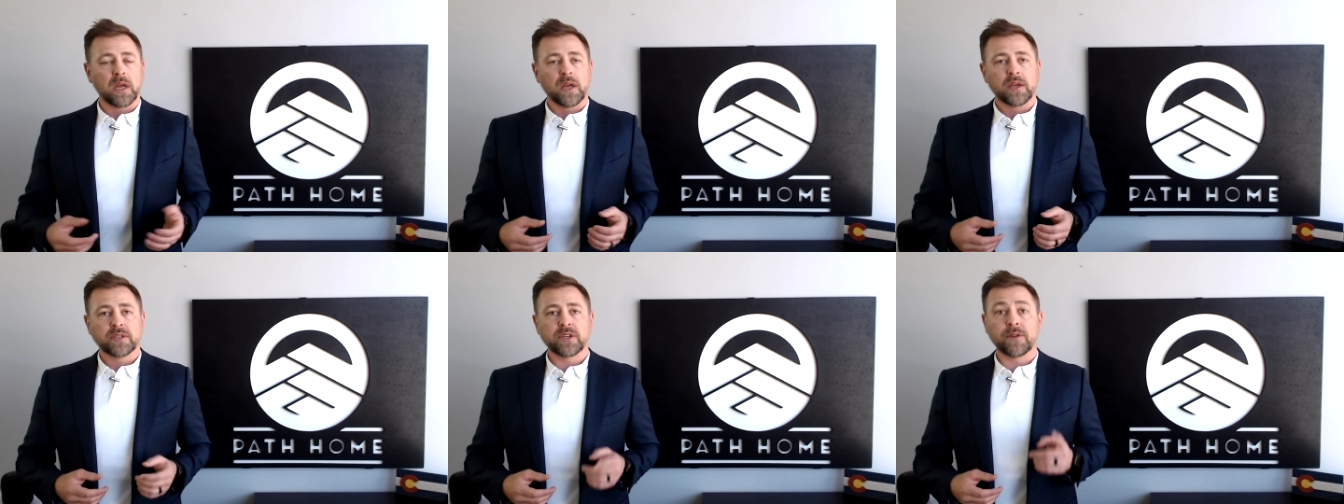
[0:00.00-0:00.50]

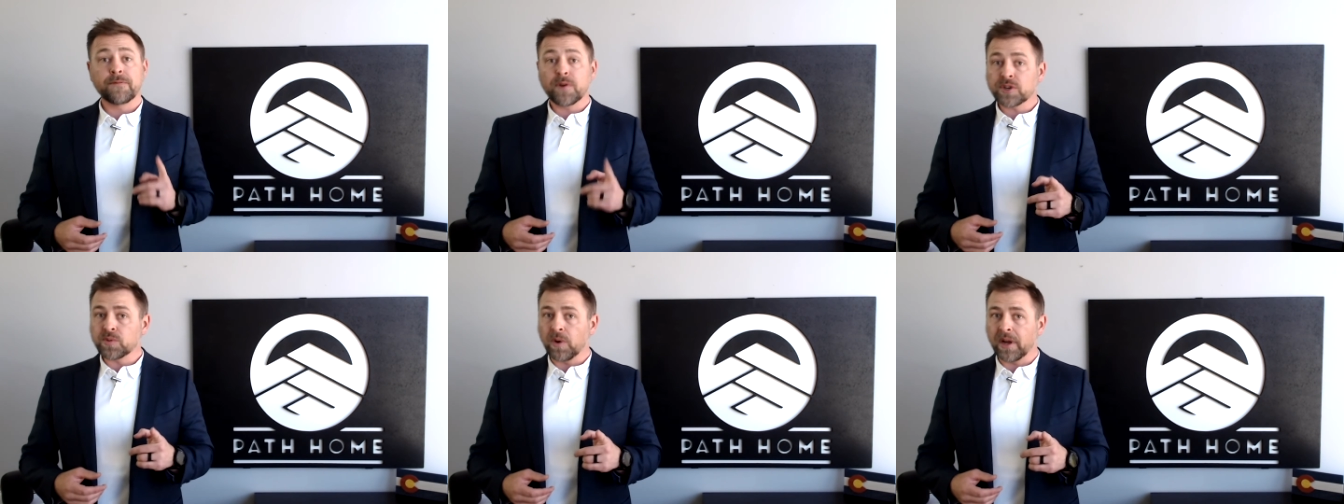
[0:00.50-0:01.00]
So, the
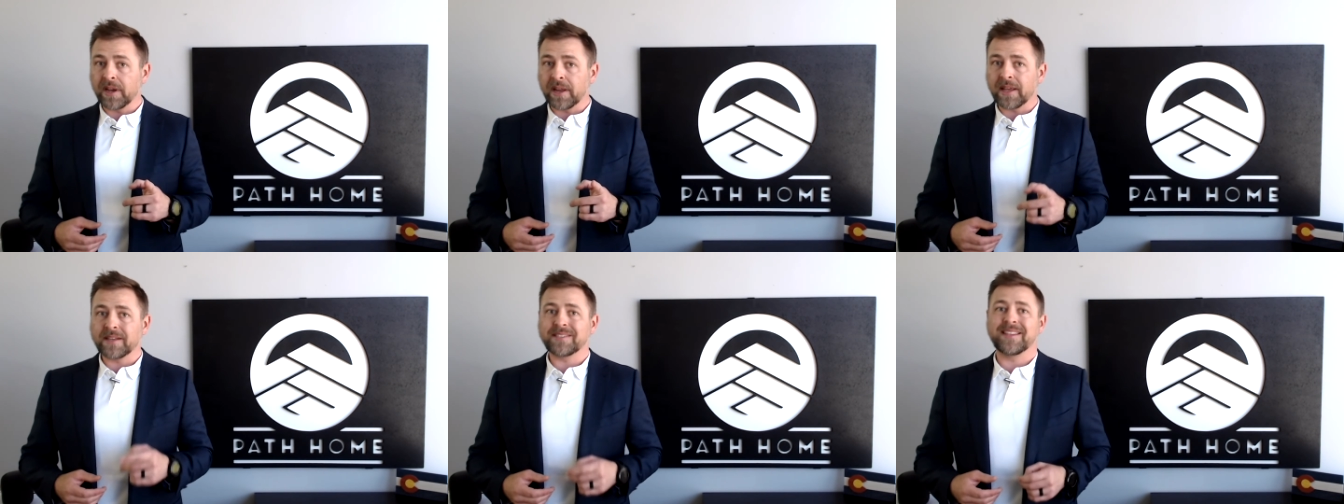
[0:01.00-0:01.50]
first one
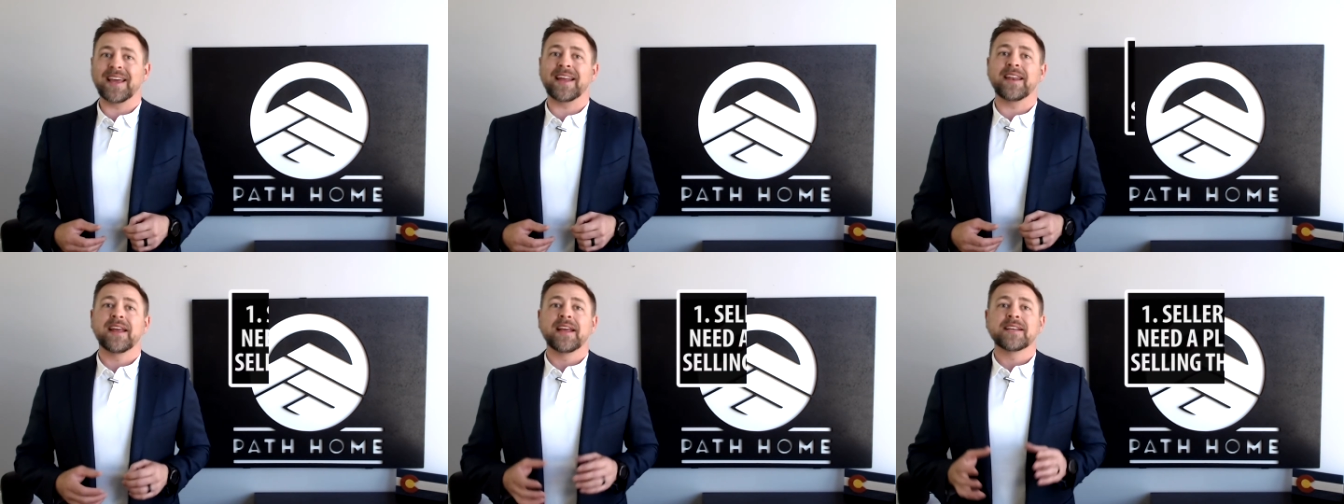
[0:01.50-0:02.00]
is
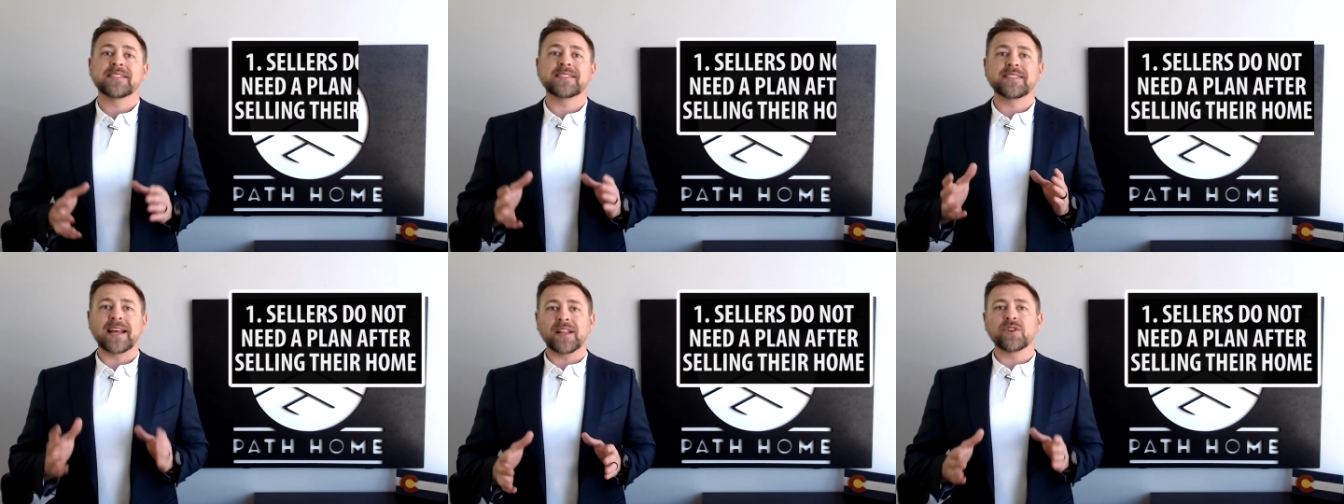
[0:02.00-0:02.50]
that
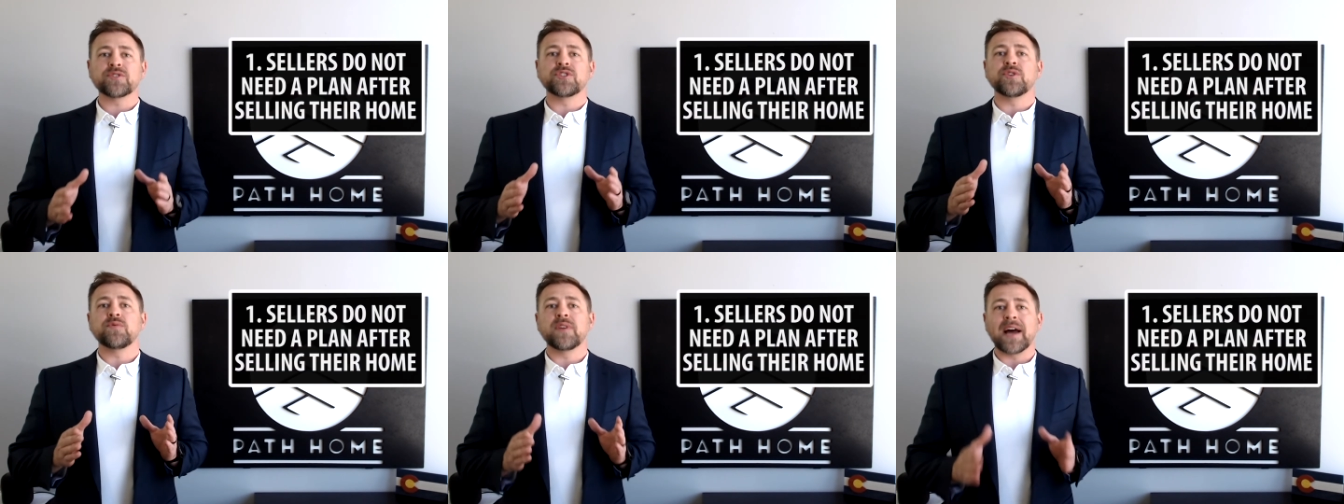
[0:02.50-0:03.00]
sellers
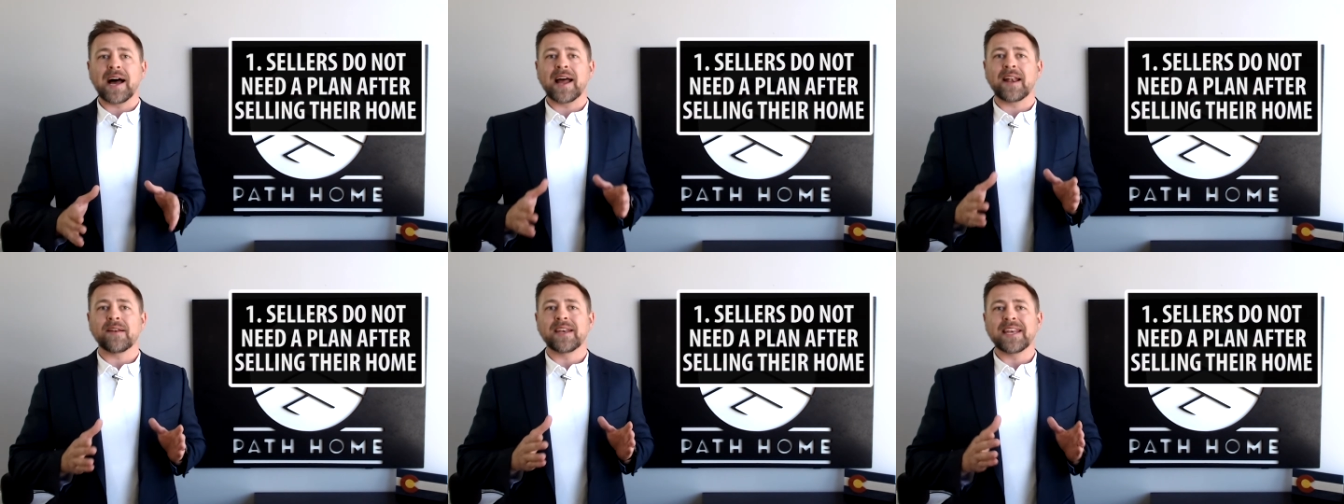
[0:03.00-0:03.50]
do
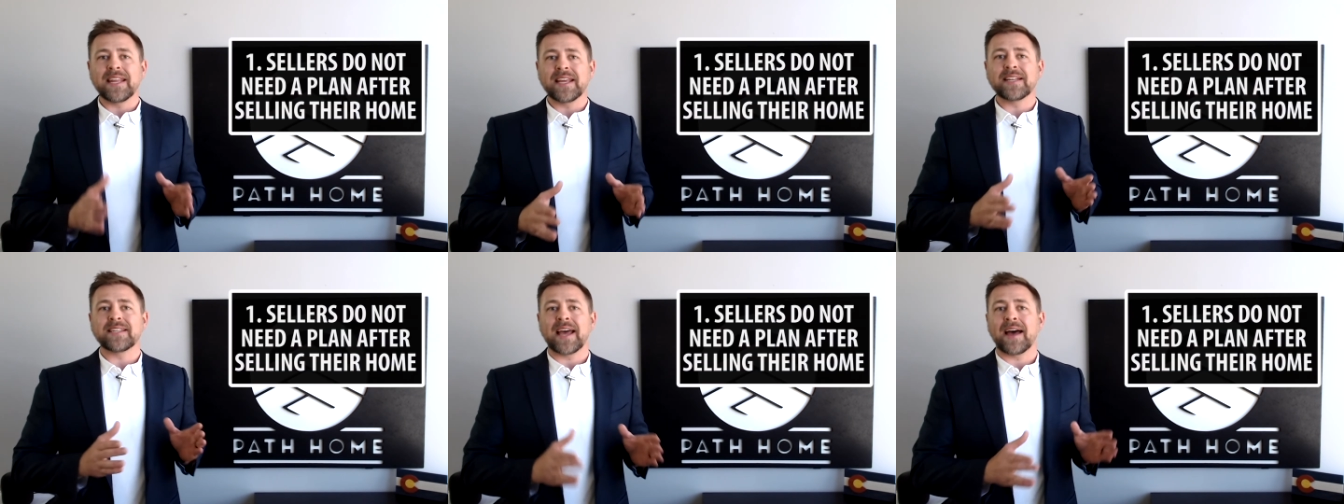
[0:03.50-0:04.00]
not
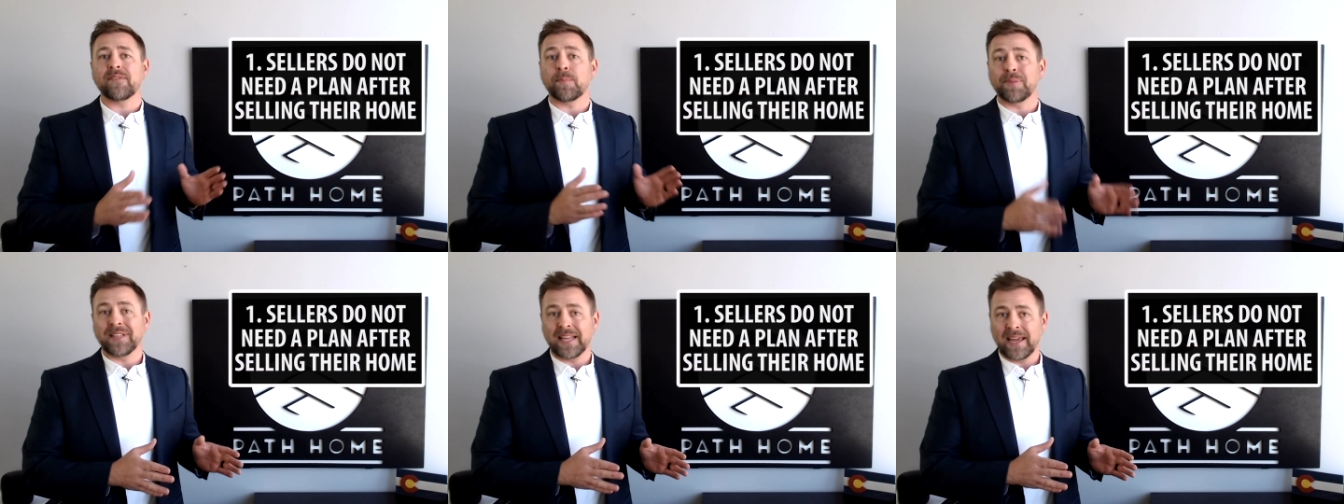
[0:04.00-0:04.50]
need to have a
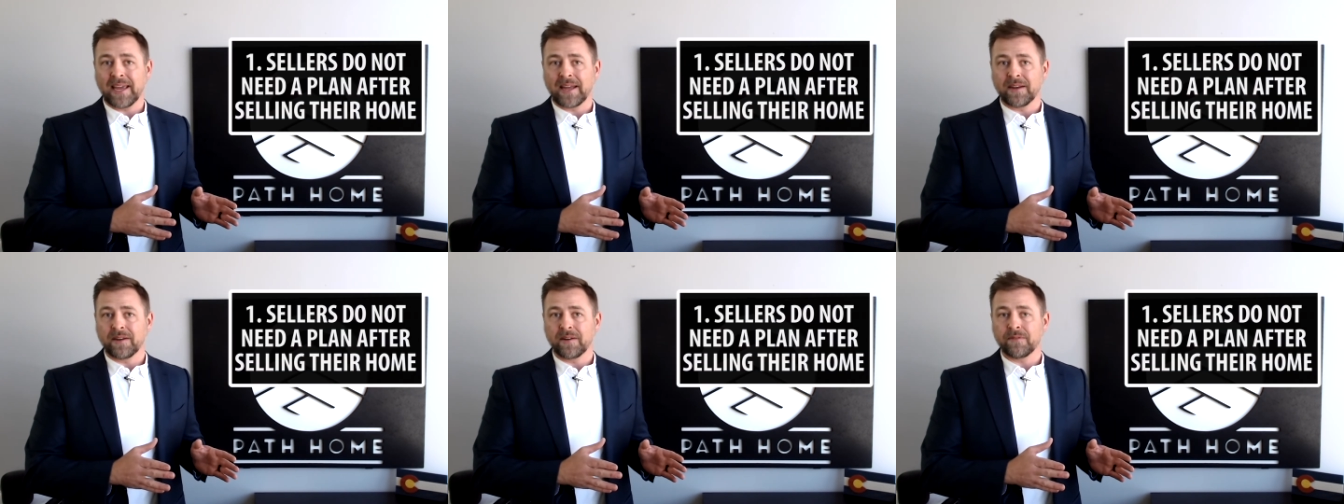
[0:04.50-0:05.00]

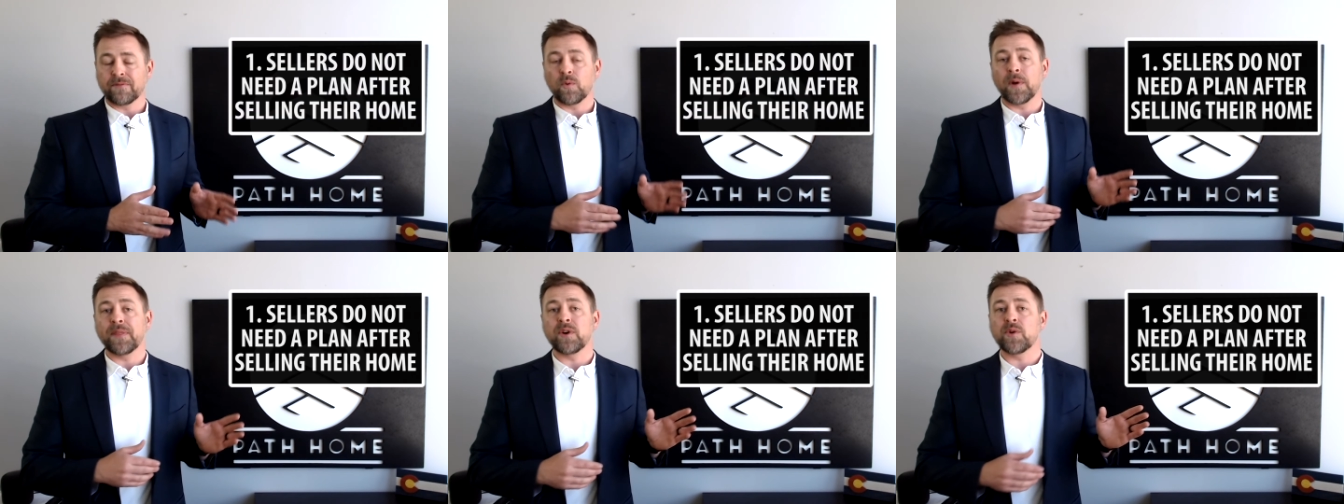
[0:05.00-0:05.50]
plan for
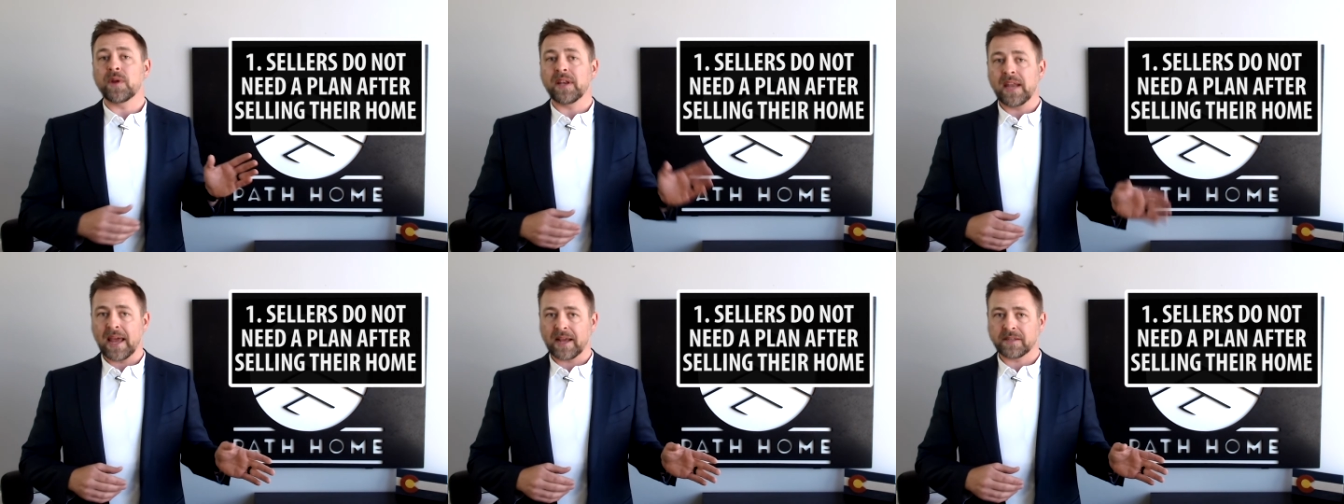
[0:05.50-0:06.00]
what they're
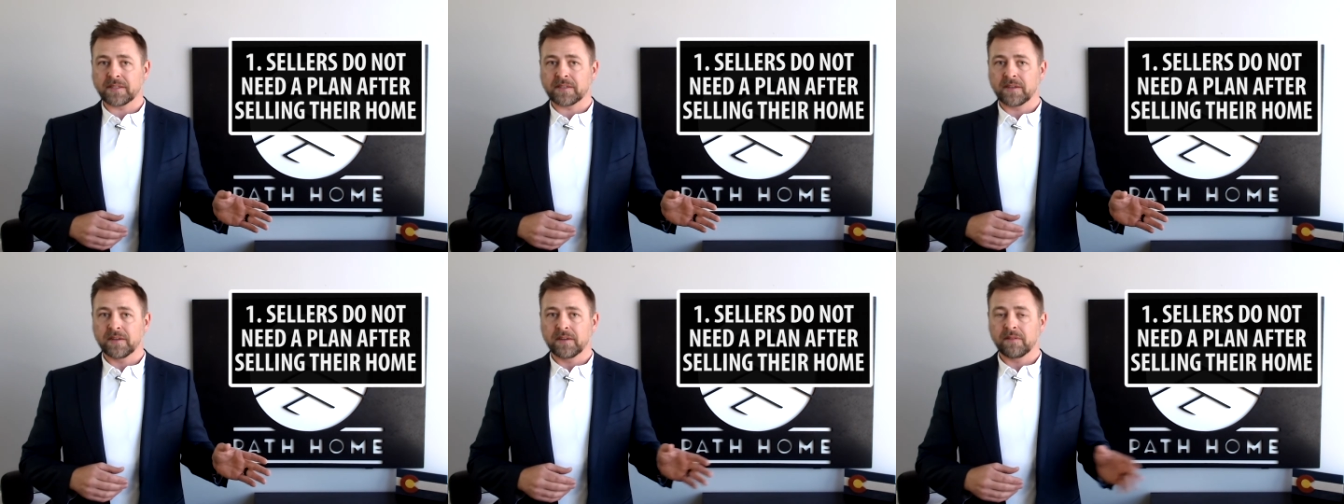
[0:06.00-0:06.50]
doing
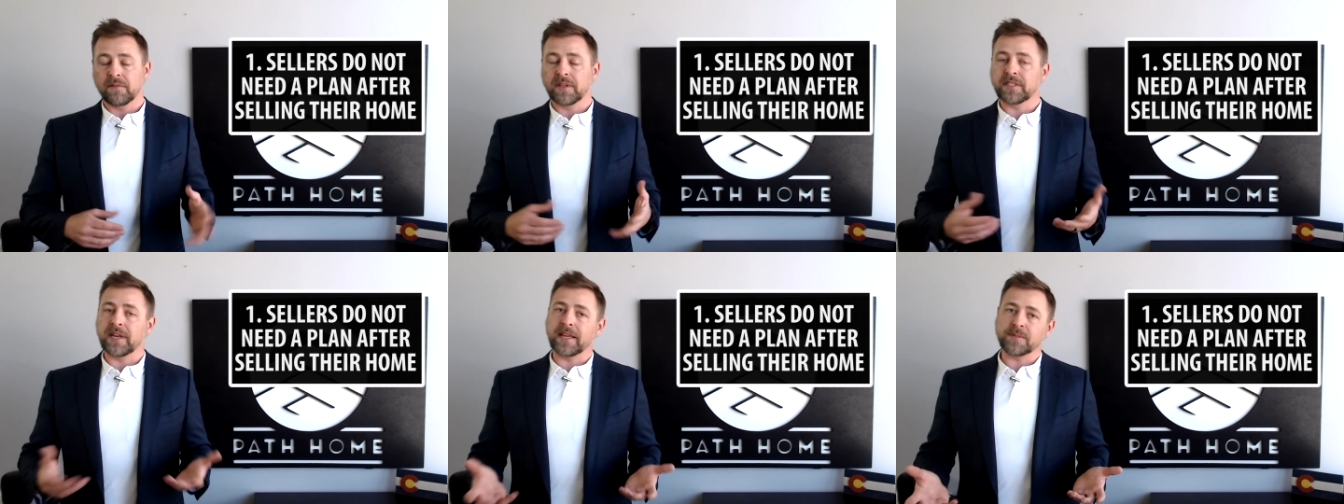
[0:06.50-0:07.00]
next
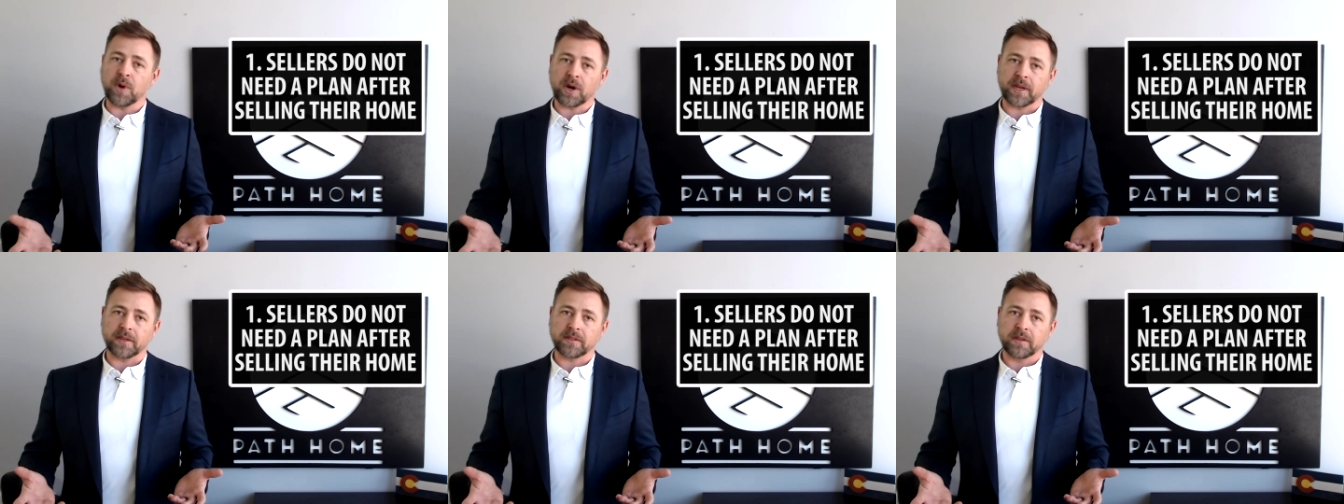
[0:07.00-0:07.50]
in today's
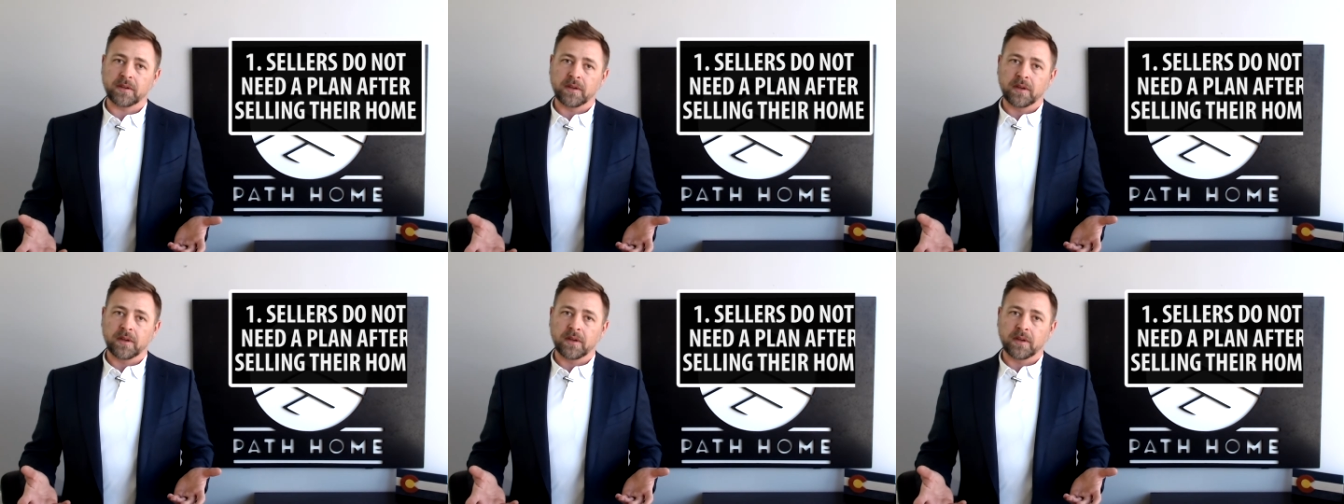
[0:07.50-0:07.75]
market.